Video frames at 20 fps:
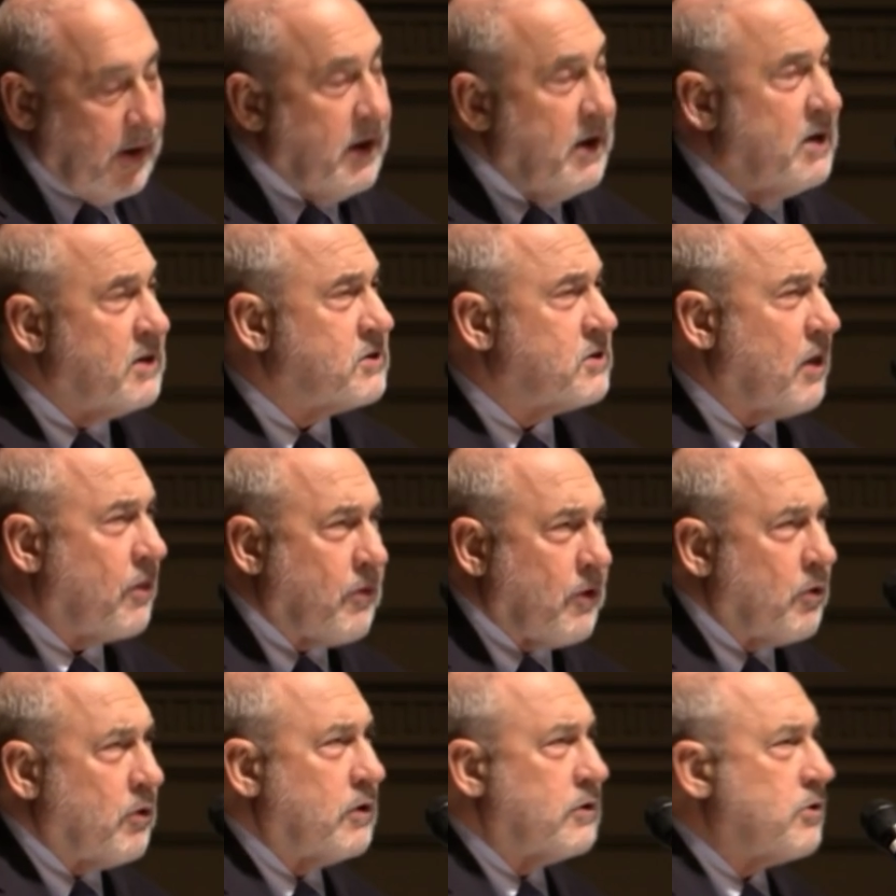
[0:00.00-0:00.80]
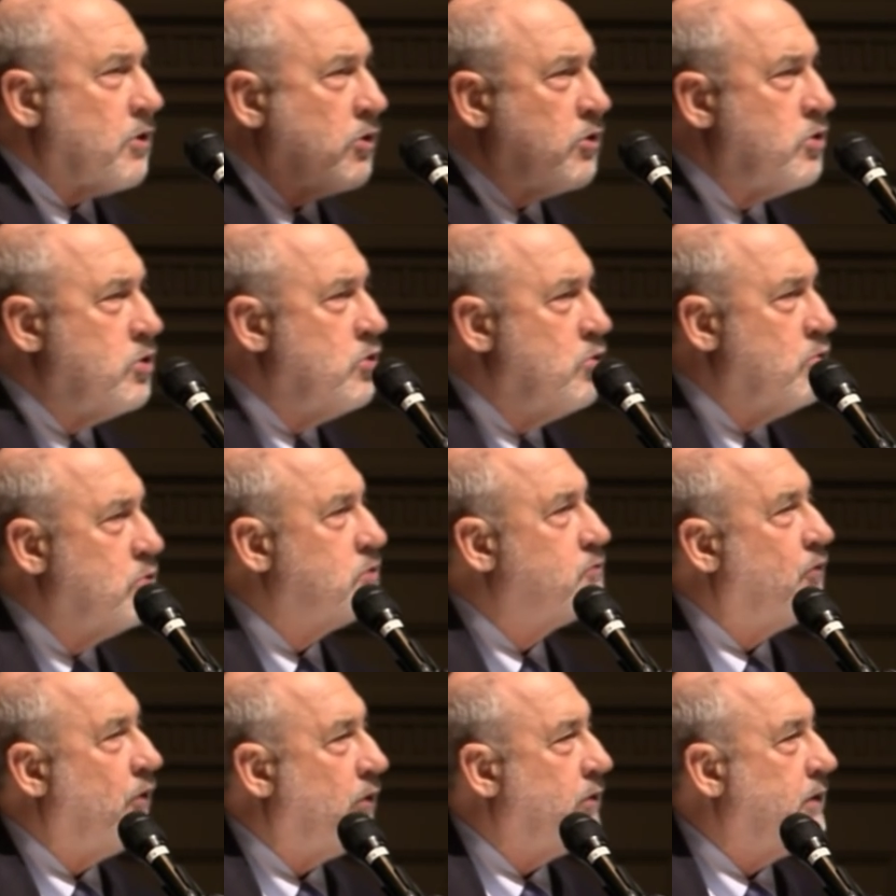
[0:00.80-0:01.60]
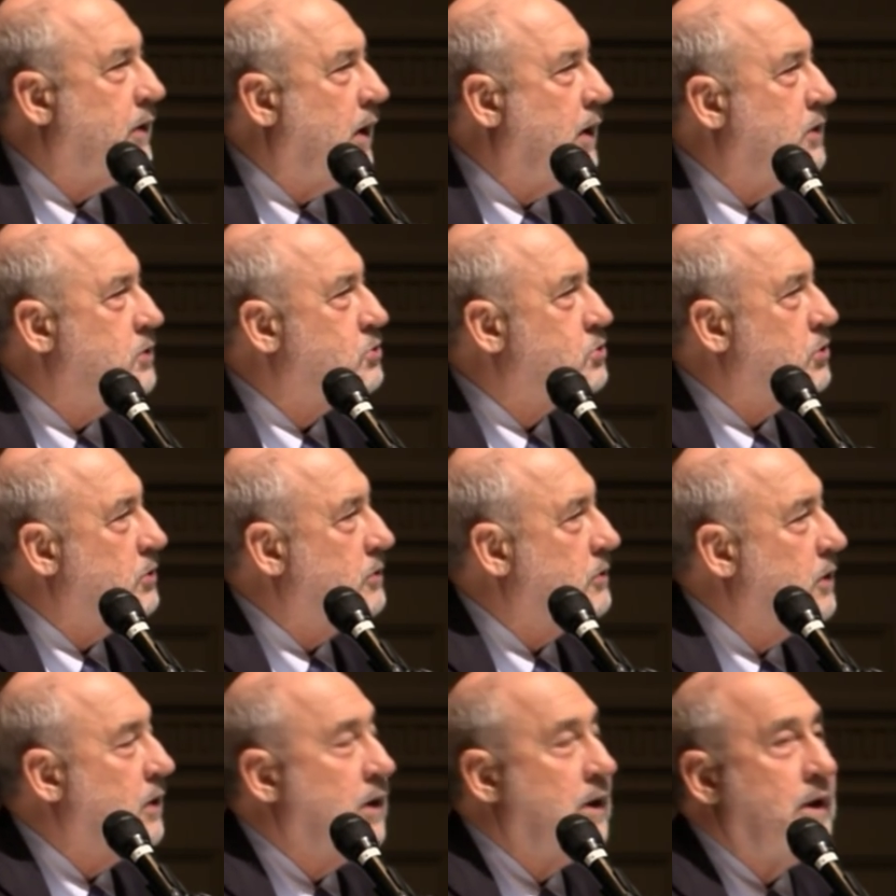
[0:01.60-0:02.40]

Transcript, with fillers: is that there is a huge variation